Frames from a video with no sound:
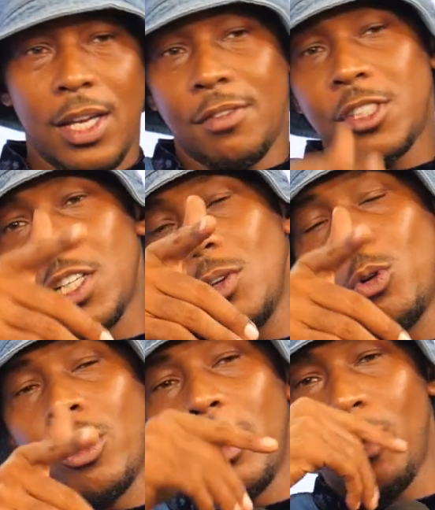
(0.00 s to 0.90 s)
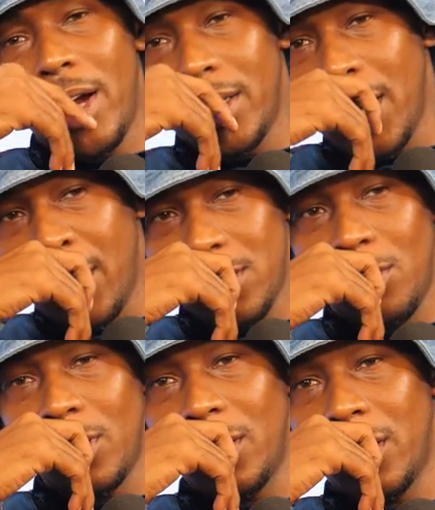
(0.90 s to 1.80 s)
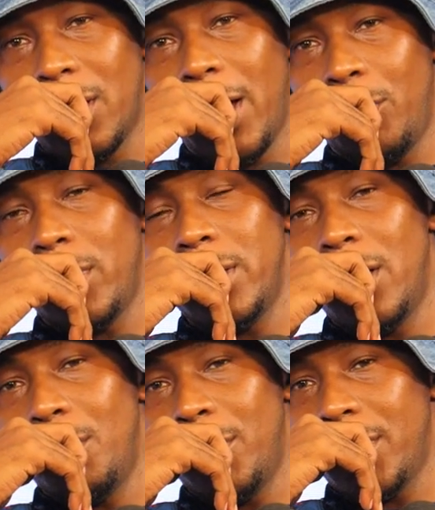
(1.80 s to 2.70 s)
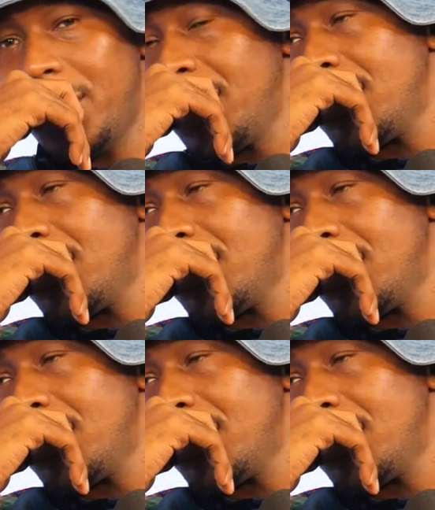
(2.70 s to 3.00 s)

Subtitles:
if she wore it right now, it's going to look like really dope on her.